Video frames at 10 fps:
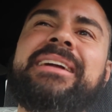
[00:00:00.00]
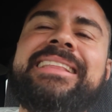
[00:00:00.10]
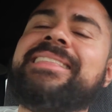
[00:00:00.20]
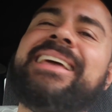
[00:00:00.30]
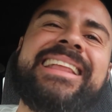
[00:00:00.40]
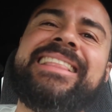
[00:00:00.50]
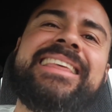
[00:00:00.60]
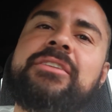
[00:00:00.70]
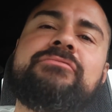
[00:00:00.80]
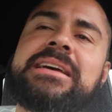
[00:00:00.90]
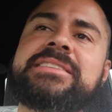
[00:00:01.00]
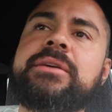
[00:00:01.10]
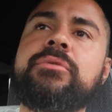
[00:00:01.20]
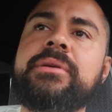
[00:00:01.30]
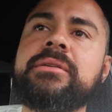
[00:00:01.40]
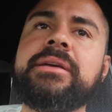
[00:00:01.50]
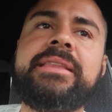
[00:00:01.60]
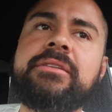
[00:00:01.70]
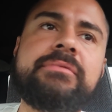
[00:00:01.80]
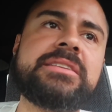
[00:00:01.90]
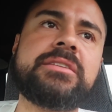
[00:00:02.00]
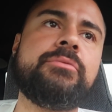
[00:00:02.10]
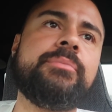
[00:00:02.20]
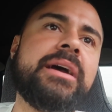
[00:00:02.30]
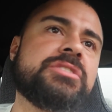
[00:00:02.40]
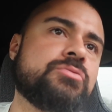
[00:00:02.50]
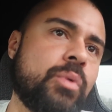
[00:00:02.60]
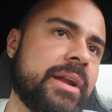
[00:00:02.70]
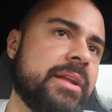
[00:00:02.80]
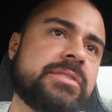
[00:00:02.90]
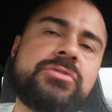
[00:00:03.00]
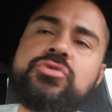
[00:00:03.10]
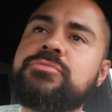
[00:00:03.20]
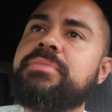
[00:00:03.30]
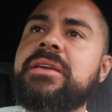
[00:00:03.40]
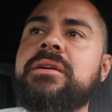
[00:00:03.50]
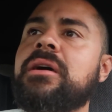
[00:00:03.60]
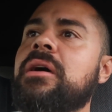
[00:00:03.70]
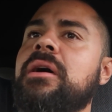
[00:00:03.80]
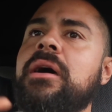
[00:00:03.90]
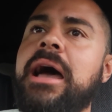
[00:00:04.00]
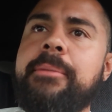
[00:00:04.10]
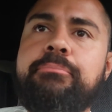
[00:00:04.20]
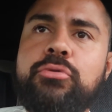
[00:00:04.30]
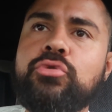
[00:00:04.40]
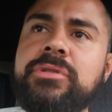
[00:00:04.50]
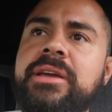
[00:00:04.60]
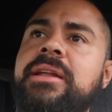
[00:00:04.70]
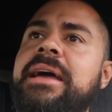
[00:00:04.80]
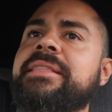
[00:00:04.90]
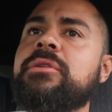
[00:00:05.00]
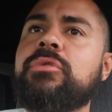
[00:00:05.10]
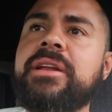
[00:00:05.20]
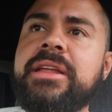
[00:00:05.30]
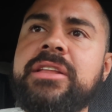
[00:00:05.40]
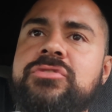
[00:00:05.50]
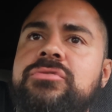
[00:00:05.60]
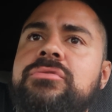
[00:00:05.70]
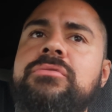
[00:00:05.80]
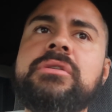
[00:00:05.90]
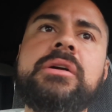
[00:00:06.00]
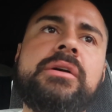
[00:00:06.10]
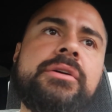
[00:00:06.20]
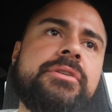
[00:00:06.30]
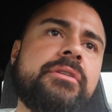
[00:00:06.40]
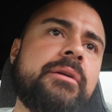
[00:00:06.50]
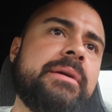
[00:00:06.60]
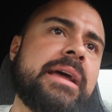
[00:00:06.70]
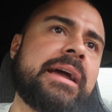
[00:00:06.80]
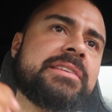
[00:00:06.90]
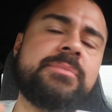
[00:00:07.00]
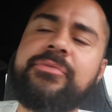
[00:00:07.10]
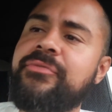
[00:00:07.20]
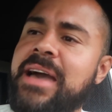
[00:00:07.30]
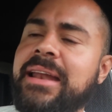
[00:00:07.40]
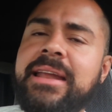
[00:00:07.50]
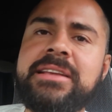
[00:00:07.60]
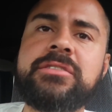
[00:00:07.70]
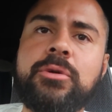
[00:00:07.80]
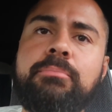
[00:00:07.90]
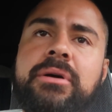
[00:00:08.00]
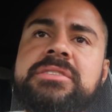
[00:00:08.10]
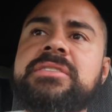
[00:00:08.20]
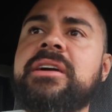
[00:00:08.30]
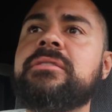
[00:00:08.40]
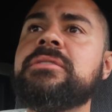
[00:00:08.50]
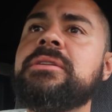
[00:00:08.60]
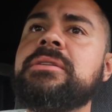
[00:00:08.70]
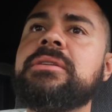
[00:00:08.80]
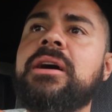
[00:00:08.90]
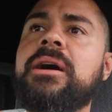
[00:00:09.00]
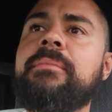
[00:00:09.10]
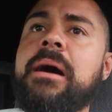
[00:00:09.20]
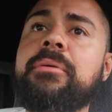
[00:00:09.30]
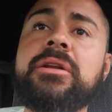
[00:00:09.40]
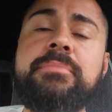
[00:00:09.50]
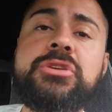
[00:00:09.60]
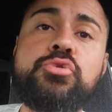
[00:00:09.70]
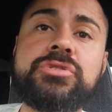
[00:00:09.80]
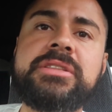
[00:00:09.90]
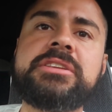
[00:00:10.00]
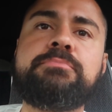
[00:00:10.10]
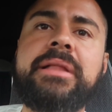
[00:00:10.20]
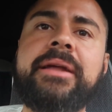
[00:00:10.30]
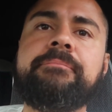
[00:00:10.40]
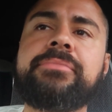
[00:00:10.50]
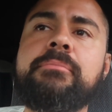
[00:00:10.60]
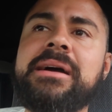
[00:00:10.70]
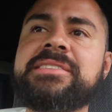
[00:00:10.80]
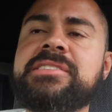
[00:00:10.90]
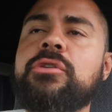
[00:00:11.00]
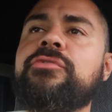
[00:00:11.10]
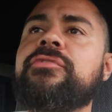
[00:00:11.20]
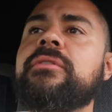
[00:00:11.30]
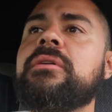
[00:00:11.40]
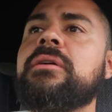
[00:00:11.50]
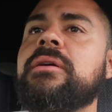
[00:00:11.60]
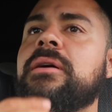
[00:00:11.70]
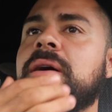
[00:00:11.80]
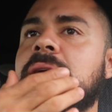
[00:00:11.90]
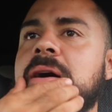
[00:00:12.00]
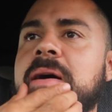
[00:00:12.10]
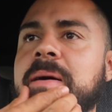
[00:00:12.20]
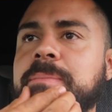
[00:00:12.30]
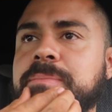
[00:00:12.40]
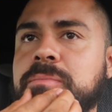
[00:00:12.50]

but it didn't resonate with me. It didn't resonate with me. I just wanted it to just be. I pruned it. I did what it needed to do. You know what I mean? I got some fat, nice little buds there. I'm going to be using this plant myself. And